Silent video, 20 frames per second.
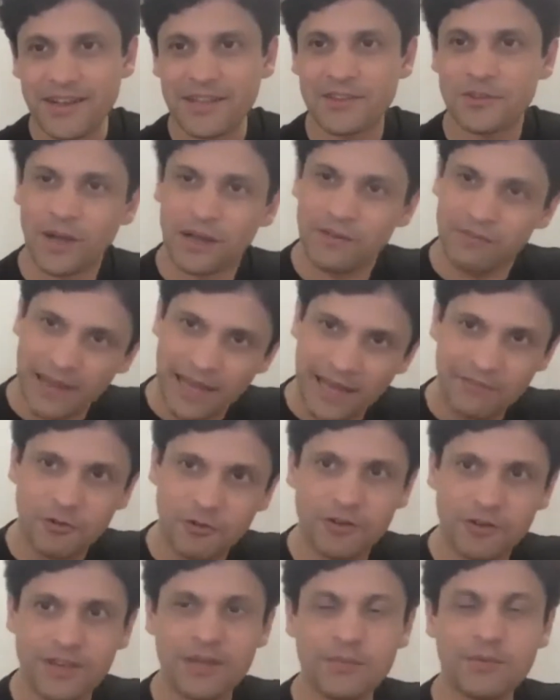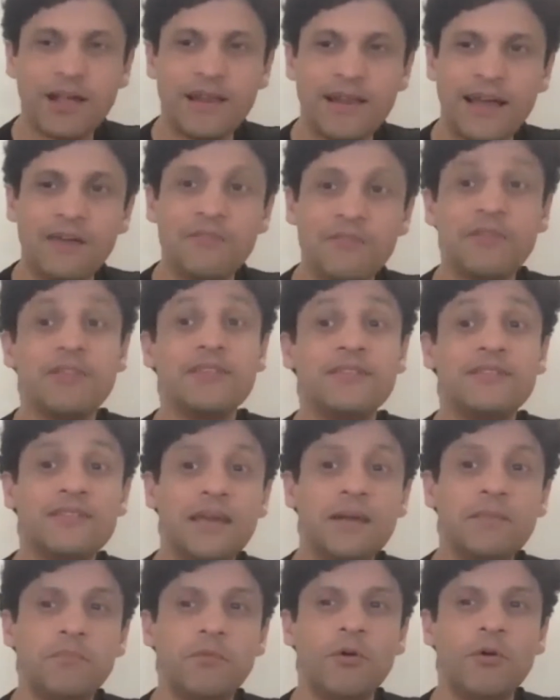And so I will have your tea, but I'll have it in the
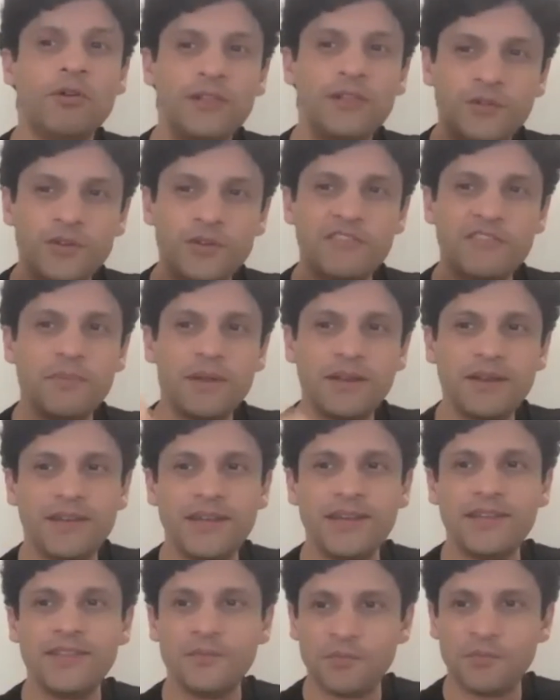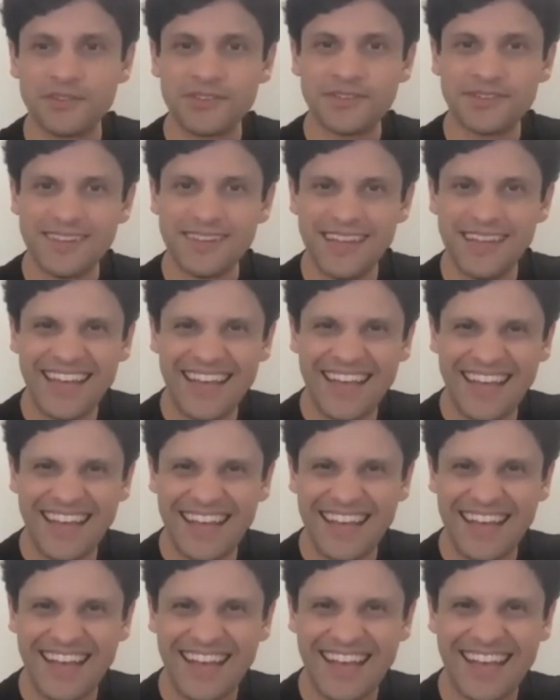same bowl that you give me tea in the prison.
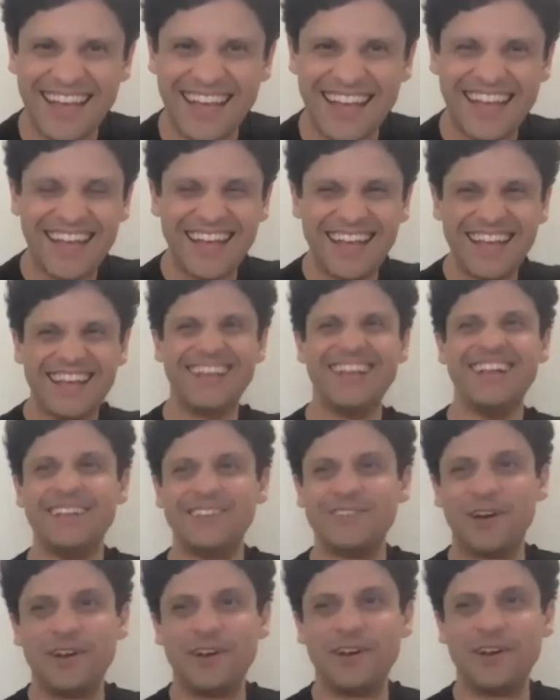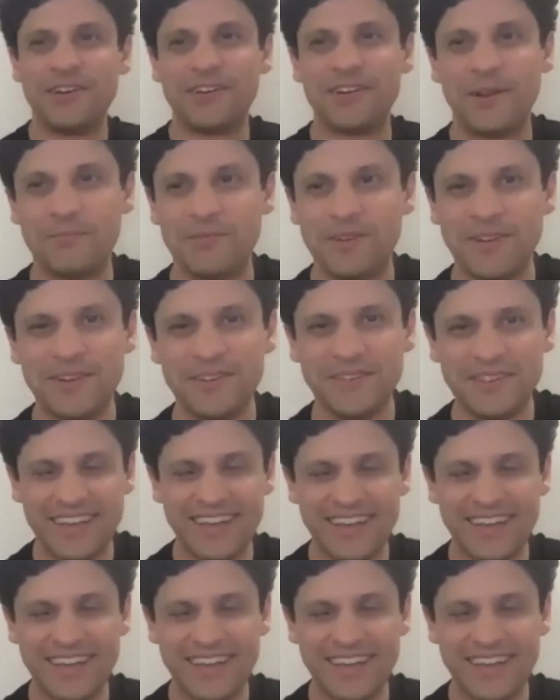Sorry for interrupting you.